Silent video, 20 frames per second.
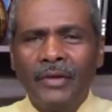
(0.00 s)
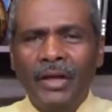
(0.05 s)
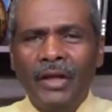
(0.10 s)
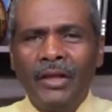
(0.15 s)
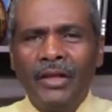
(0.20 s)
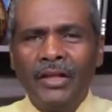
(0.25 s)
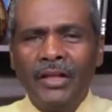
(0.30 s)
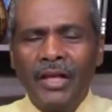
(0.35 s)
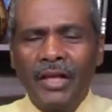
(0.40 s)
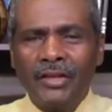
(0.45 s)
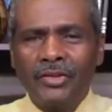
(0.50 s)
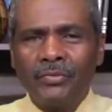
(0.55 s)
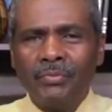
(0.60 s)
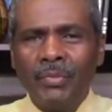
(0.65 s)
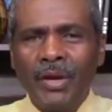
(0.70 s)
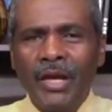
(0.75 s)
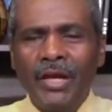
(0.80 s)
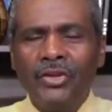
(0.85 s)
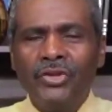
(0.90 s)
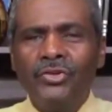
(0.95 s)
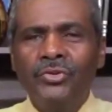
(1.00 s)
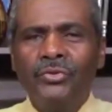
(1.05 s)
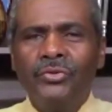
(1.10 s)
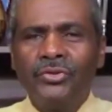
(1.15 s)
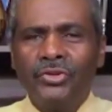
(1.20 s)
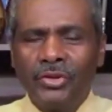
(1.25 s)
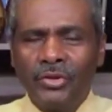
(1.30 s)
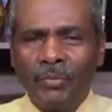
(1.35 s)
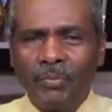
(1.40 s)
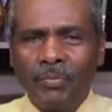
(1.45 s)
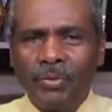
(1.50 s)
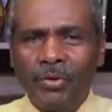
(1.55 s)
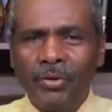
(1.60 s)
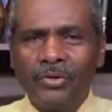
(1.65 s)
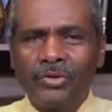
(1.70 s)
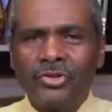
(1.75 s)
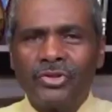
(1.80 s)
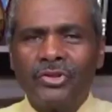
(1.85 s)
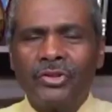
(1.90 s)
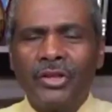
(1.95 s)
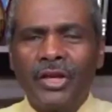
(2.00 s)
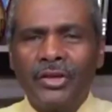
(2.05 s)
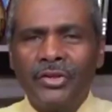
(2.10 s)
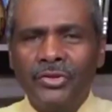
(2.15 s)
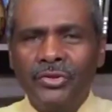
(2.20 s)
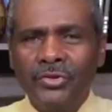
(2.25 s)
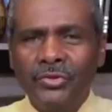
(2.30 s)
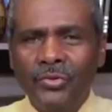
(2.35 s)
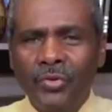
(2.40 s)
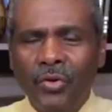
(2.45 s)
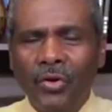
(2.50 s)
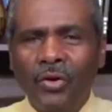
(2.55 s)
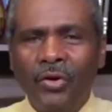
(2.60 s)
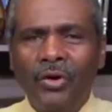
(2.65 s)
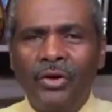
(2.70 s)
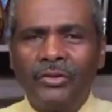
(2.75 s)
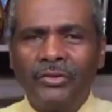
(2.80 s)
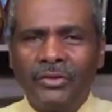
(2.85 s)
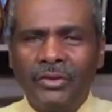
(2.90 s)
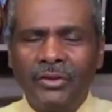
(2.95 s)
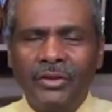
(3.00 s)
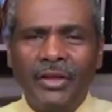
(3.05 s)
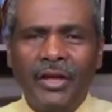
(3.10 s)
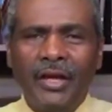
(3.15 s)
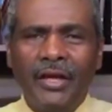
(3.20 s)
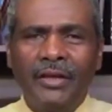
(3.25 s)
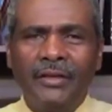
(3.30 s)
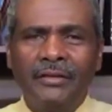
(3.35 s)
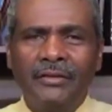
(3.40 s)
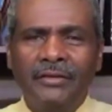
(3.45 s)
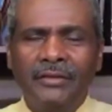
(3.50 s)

And it has made you into the person that you are today.